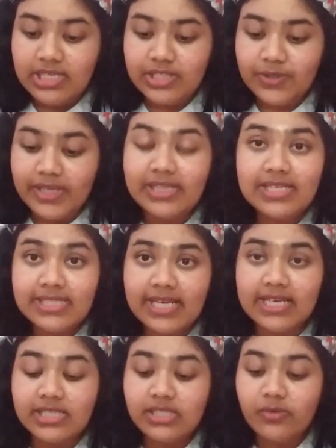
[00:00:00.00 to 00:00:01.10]
So in this
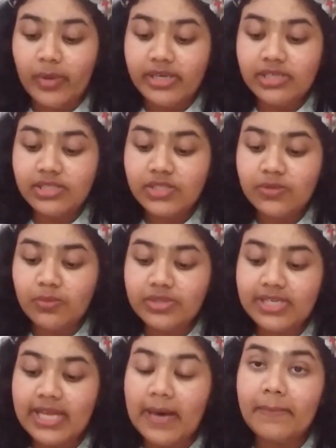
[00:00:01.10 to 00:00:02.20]
case, Winans was
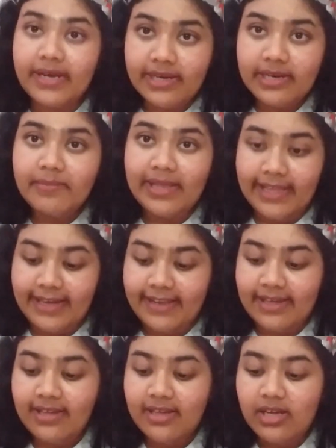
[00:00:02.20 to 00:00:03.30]
an American
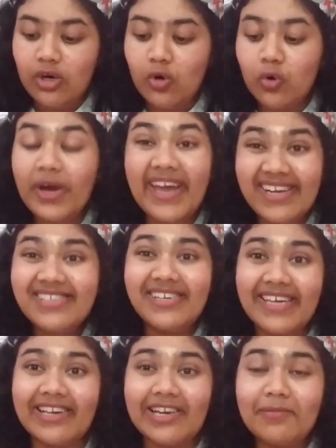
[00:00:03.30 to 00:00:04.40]
millionaire who hated
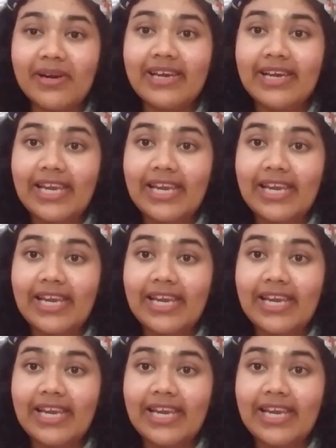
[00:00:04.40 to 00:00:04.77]
England but